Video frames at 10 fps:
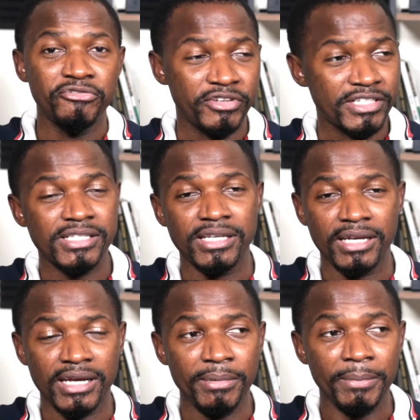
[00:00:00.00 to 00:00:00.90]

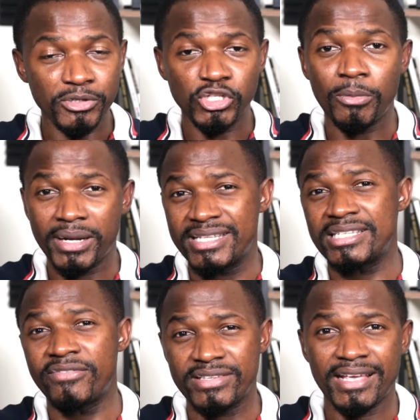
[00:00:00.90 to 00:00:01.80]
putting your money in a
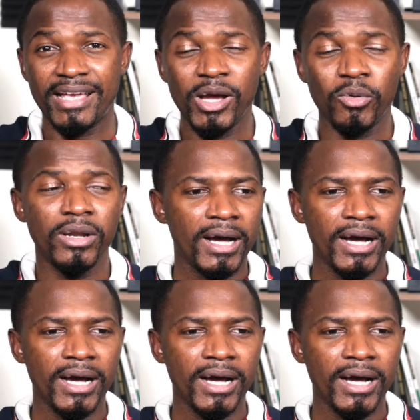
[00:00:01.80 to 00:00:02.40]
savings account.